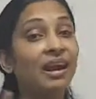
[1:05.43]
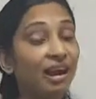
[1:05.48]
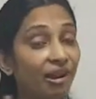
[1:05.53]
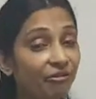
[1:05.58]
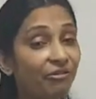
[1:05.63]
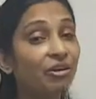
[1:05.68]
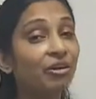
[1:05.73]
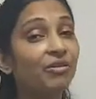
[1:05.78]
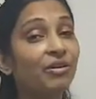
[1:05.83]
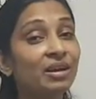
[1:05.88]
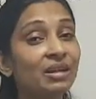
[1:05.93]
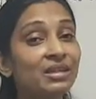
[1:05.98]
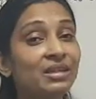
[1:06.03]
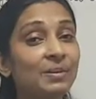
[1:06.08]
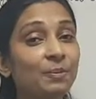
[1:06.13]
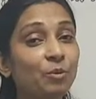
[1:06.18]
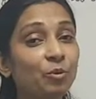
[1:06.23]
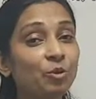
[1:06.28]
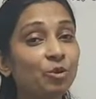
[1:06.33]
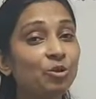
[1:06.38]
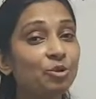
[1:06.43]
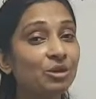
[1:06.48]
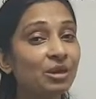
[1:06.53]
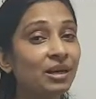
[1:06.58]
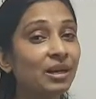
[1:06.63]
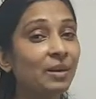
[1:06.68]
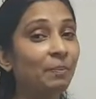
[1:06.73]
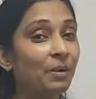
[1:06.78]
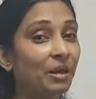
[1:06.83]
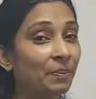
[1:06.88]
Everyone is supposed to
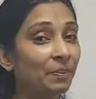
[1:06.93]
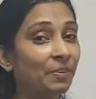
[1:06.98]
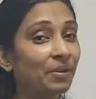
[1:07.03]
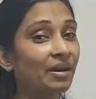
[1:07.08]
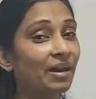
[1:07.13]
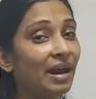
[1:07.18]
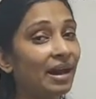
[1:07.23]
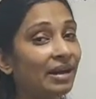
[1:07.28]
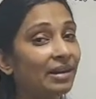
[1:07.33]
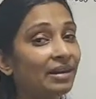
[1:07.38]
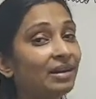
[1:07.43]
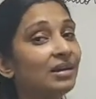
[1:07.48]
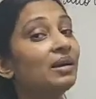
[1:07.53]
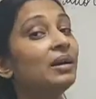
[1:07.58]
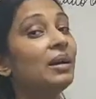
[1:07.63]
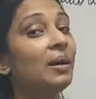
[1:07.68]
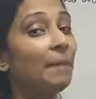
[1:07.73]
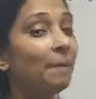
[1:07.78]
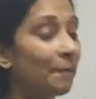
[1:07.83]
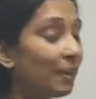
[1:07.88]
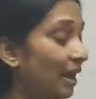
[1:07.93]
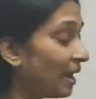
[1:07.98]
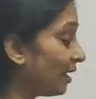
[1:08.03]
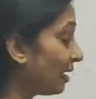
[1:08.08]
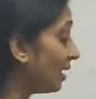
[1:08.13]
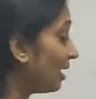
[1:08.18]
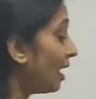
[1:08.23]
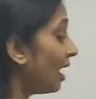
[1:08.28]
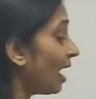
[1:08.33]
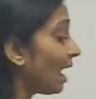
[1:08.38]
take a paper and a
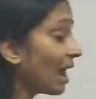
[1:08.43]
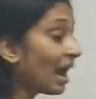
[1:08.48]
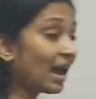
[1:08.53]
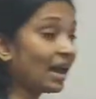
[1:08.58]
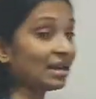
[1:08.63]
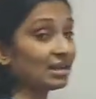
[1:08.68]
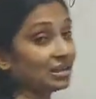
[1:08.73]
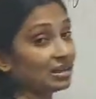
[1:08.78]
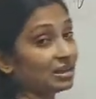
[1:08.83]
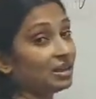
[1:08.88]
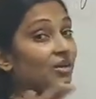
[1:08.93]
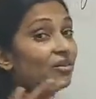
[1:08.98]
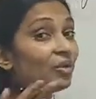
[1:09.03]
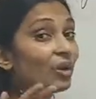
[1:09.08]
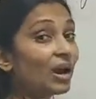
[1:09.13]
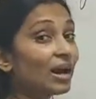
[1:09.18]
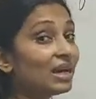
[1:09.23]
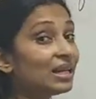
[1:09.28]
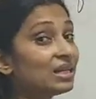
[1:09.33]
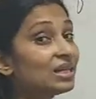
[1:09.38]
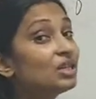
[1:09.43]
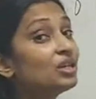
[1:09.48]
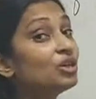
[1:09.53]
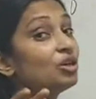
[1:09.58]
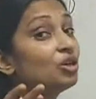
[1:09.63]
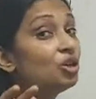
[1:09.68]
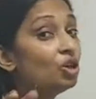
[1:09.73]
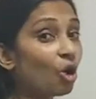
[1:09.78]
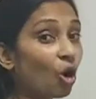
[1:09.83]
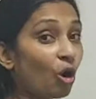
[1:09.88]
pen and write
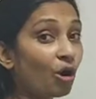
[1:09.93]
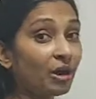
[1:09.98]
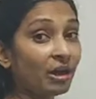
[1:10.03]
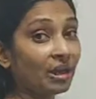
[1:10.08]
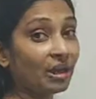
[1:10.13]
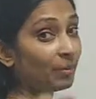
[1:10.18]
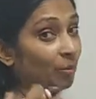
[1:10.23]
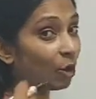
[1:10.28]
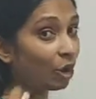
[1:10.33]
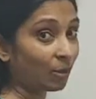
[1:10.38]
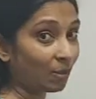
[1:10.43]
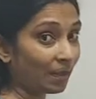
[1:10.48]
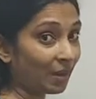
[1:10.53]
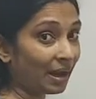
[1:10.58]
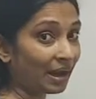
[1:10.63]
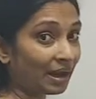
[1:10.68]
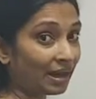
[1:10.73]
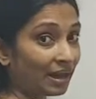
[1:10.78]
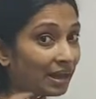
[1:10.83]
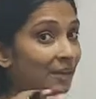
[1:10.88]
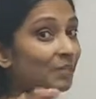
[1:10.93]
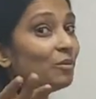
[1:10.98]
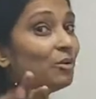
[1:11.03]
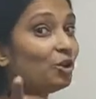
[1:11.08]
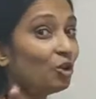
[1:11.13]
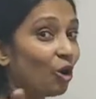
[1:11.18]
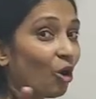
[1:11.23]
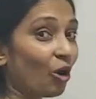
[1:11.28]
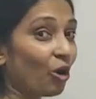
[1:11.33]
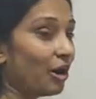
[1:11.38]
your name, not my name,
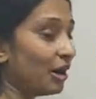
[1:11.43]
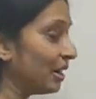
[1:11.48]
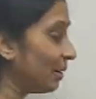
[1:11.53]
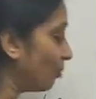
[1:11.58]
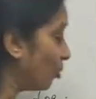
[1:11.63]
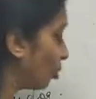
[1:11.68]
your name.